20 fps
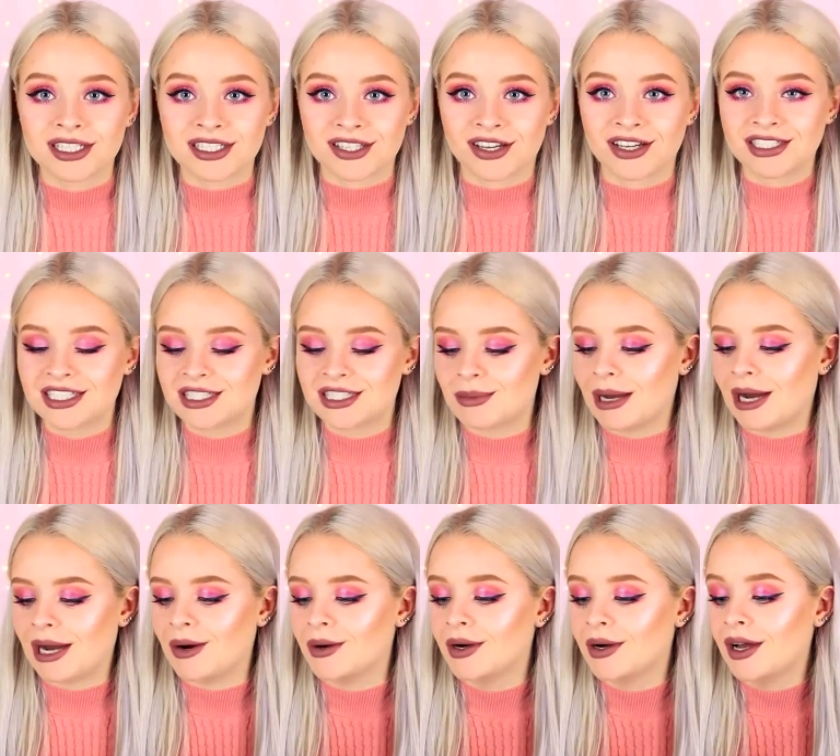excited
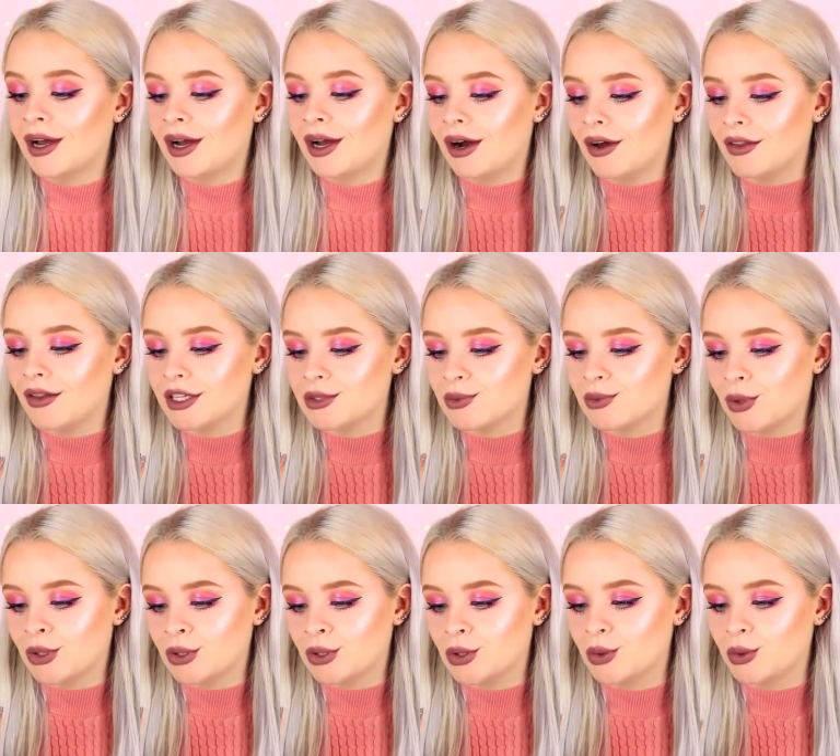about are this
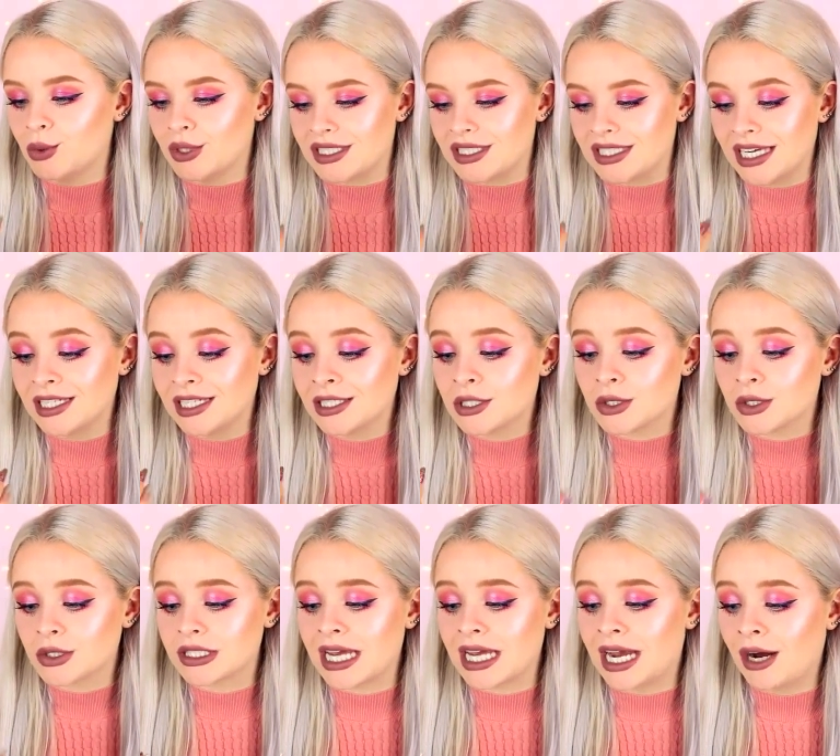one called
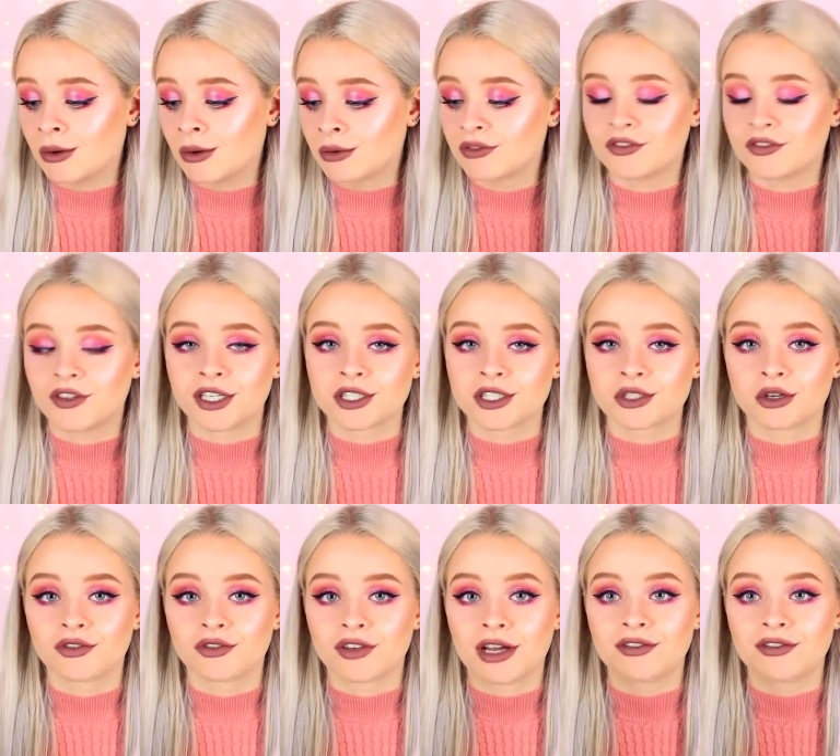Tinsel Town. First
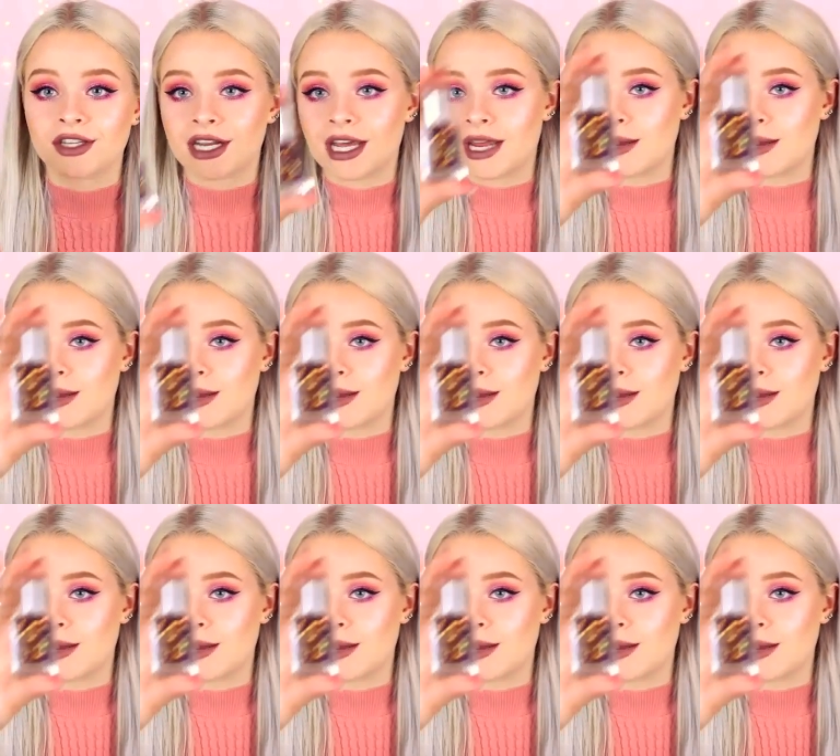off, love the